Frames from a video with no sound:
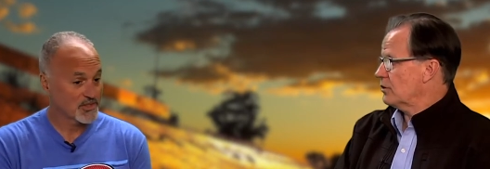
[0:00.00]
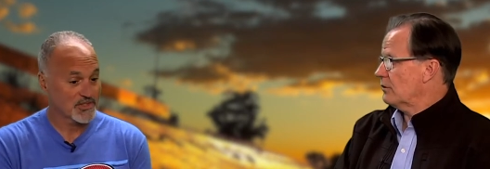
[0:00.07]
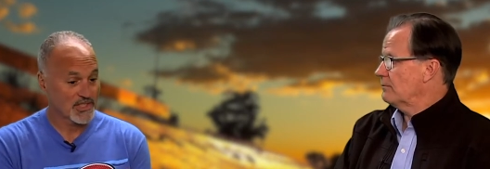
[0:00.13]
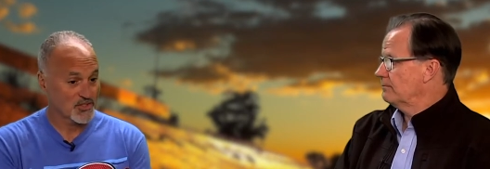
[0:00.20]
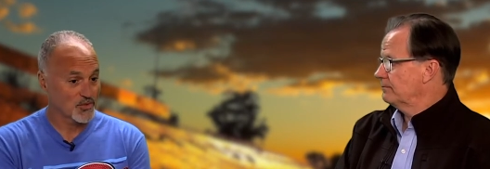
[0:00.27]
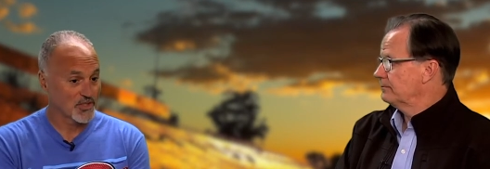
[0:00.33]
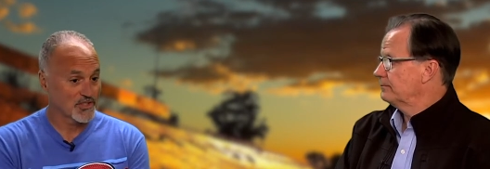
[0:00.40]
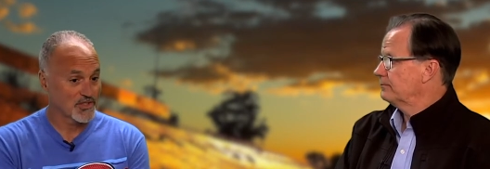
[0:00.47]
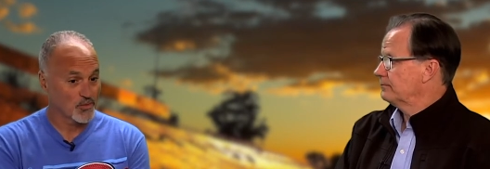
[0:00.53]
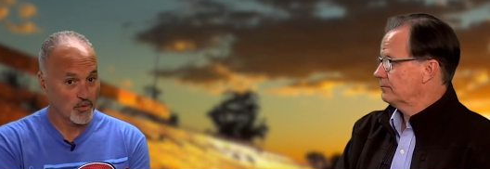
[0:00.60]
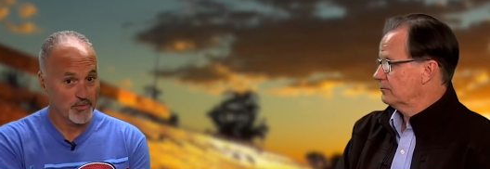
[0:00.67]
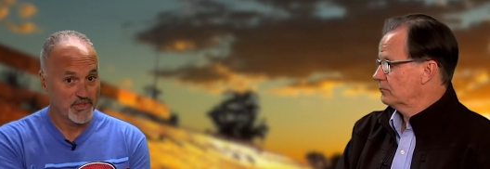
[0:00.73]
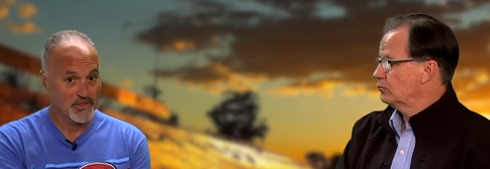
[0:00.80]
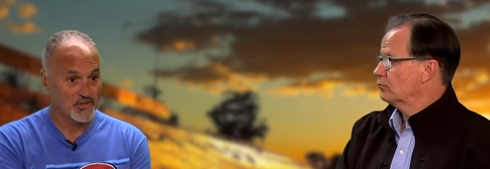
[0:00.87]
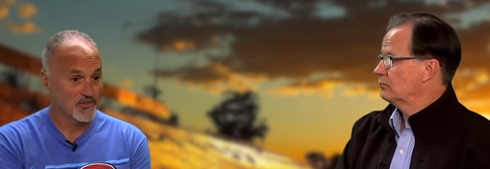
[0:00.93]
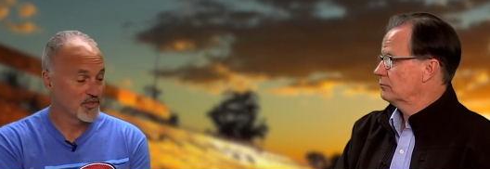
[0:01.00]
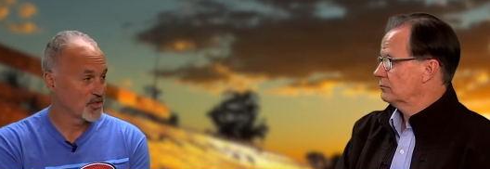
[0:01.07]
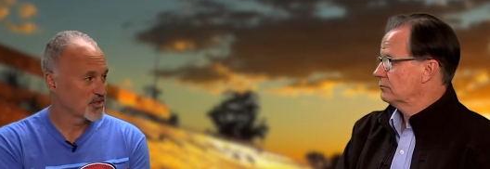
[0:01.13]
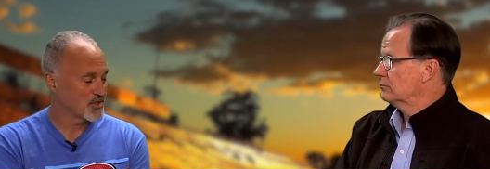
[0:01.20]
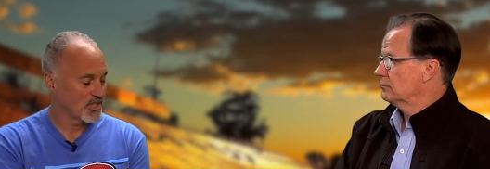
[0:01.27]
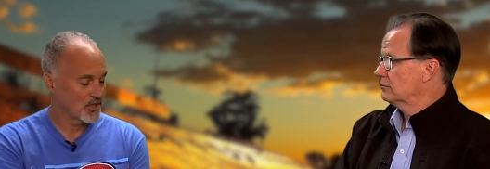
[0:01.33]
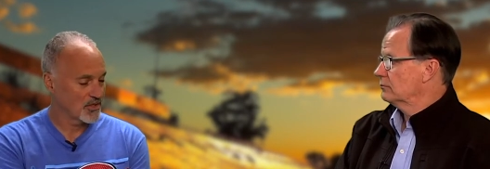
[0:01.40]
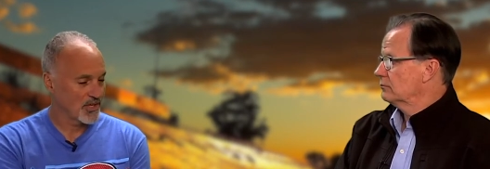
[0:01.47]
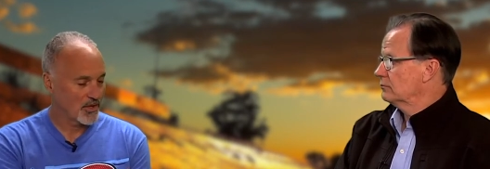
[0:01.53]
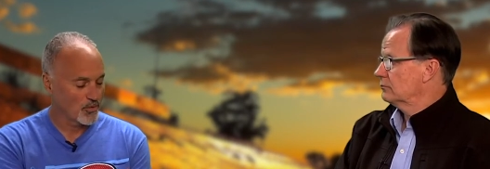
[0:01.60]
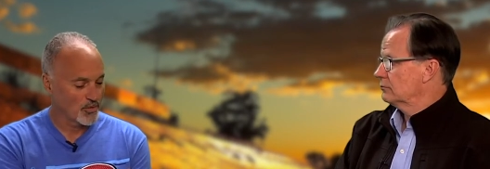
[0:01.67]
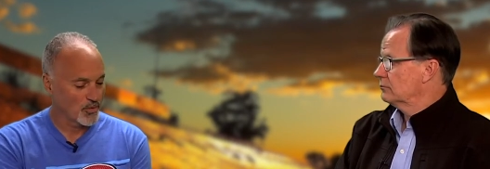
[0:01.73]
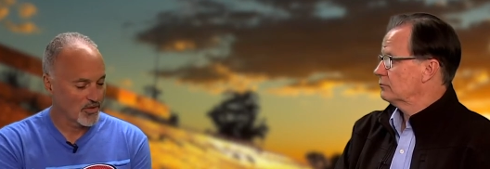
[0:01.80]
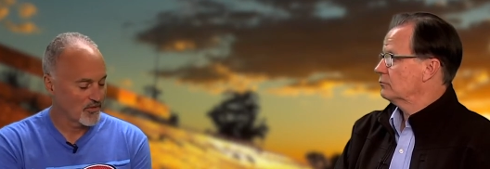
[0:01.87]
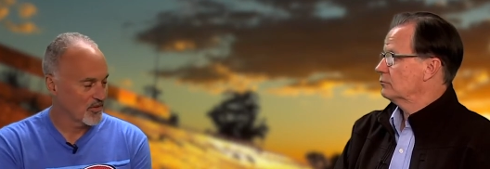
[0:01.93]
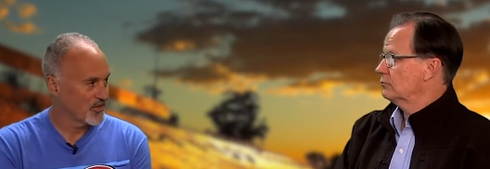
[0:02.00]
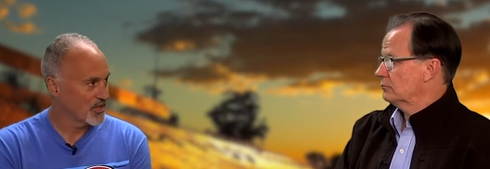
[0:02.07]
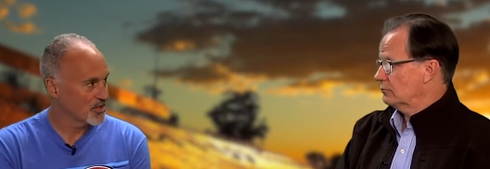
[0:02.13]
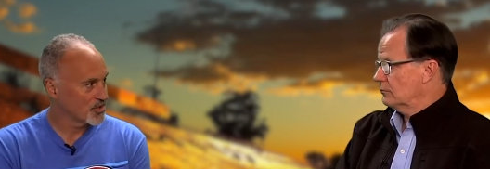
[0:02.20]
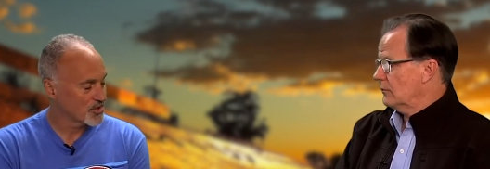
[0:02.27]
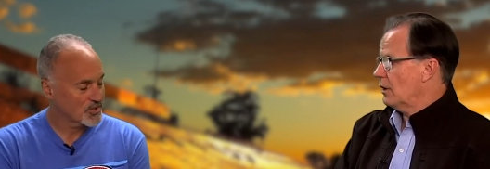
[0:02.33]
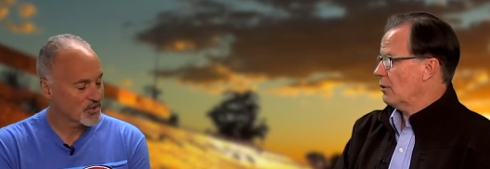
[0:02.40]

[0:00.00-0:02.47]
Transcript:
Speaker 1: The next race, they will be in souvenir stand or out with one of our vendors. So